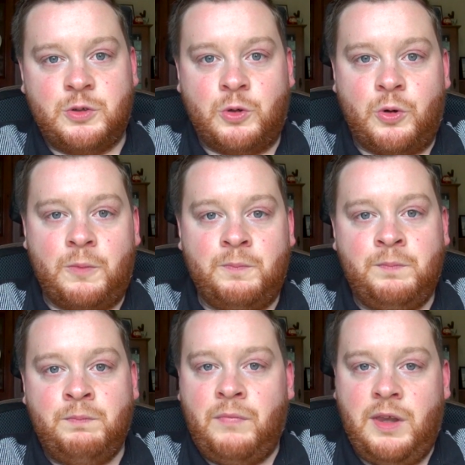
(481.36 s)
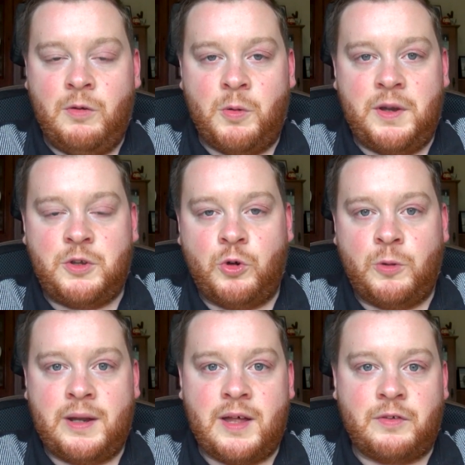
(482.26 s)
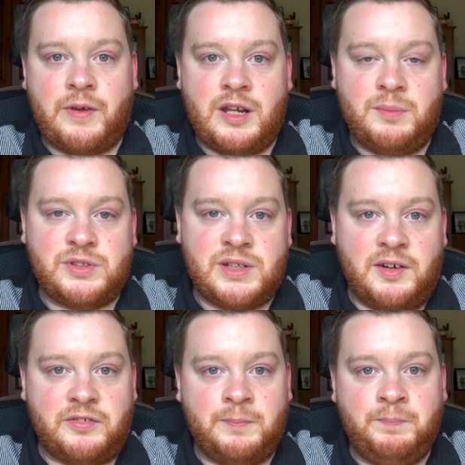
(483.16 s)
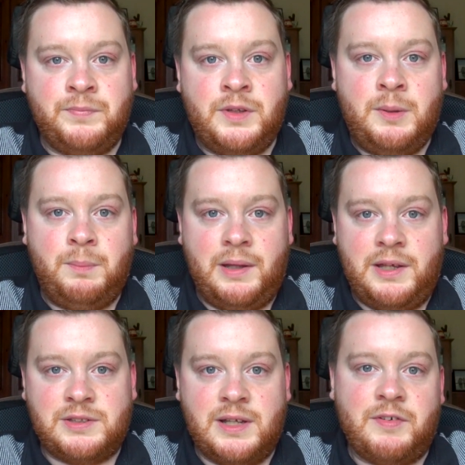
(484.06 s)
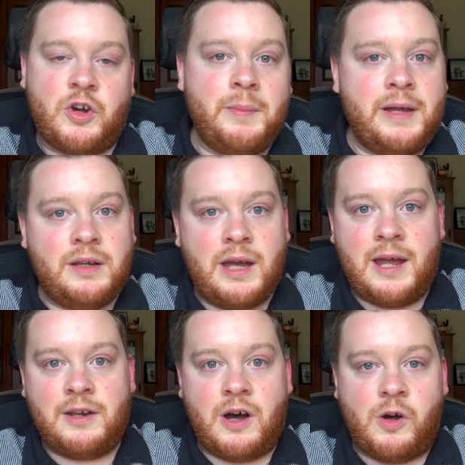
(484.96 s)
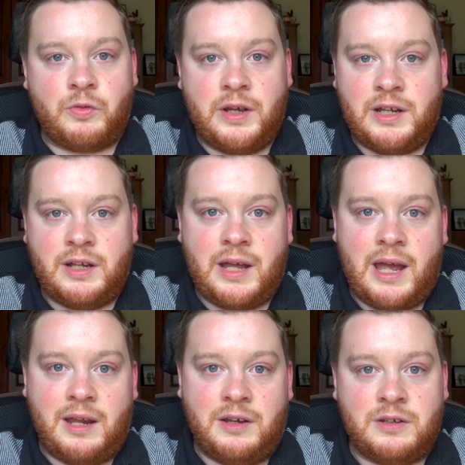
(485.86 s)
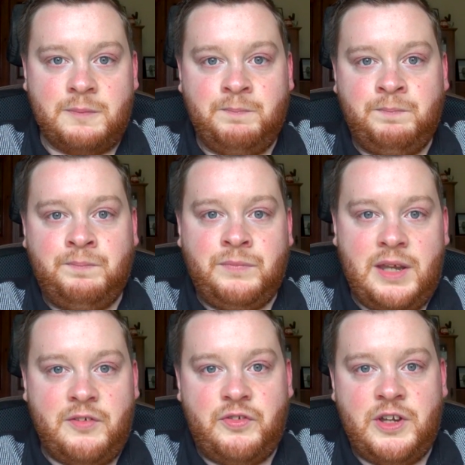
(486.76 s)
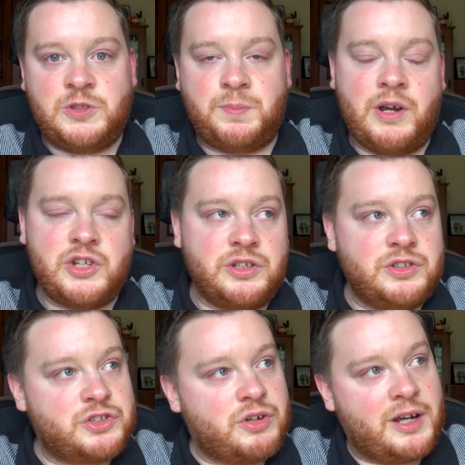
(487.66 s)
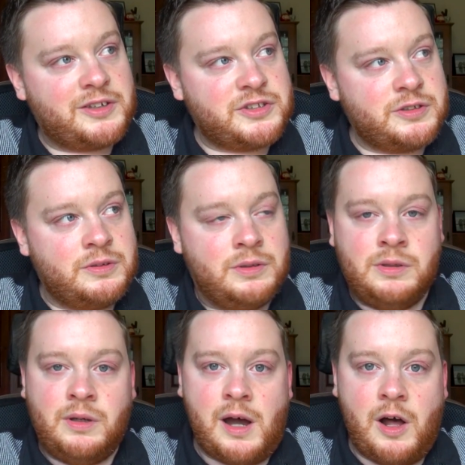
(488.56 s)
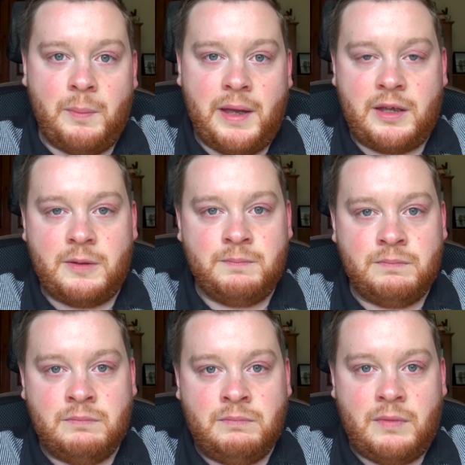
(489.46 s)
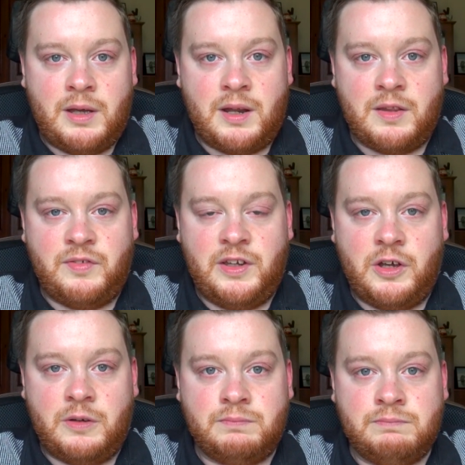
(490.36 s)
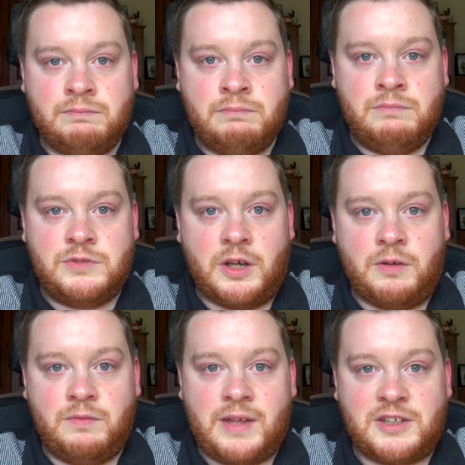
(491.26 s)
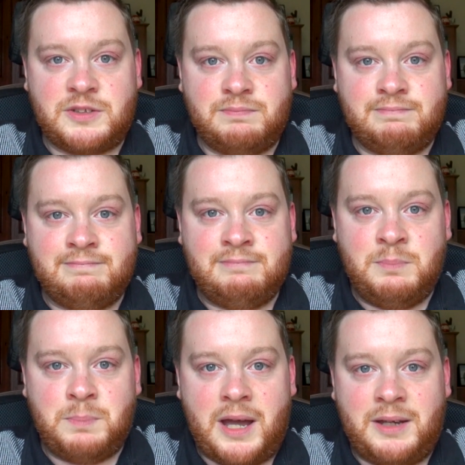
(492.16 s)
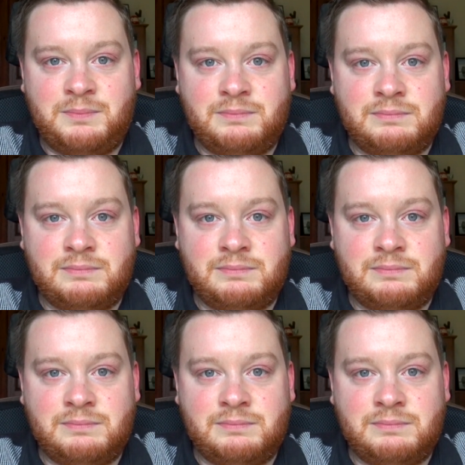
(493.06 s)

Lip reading: or you want me to talk about other random stuff, please leave a comment and I'll read it, and if inspiration strikes, I'll make another video. So thanks. Bye.